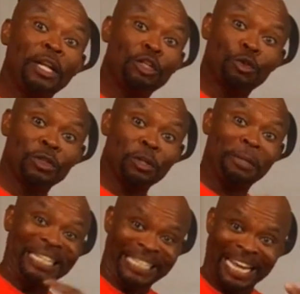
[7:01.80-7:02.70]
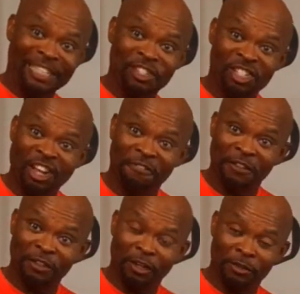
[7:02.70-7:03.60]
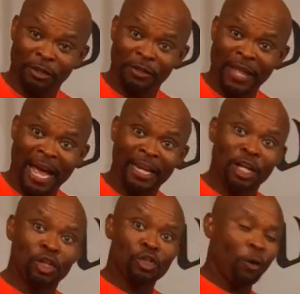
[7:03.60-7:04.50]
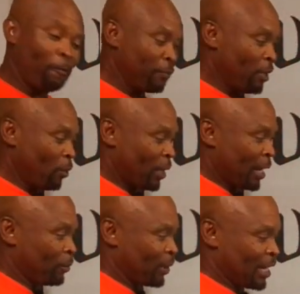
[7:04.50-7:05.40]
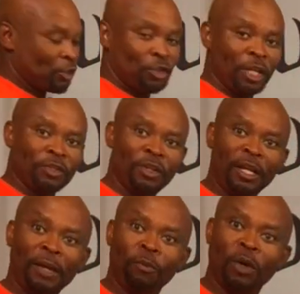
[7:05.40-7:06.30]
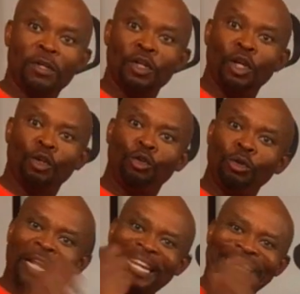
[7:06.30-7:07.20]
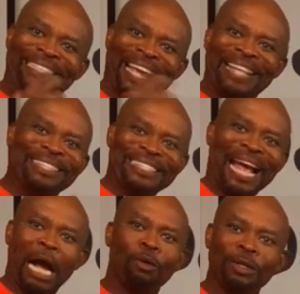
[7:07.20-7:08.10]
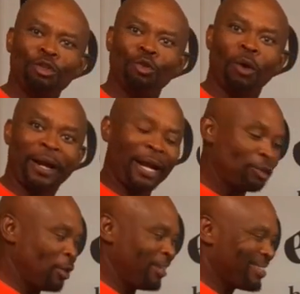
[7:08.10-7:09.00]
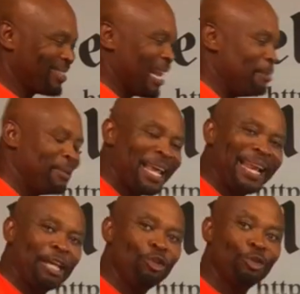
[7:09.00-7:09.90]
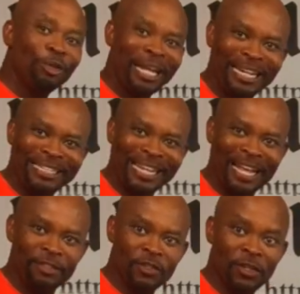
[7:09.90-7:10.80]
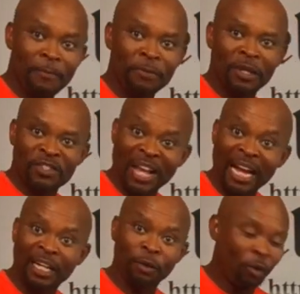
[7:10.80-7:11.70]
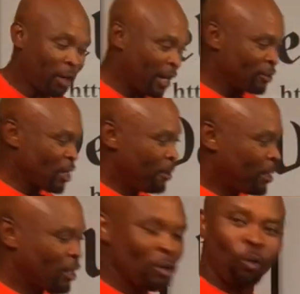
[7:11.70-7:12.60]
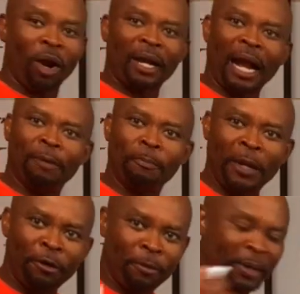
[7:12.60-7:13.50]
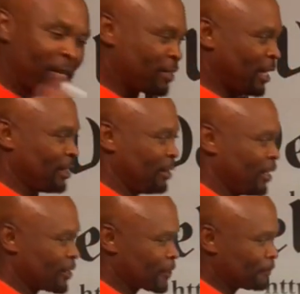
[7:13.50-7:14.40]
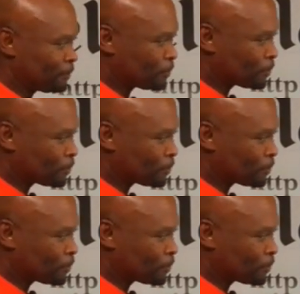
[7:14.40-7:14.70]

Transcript: and he's doing some intense stuff on that. So what I suggested to him was do the intense Taekwondo workouts on the same day that you do the intense cycling workouts. Because the workout pyramid is like this.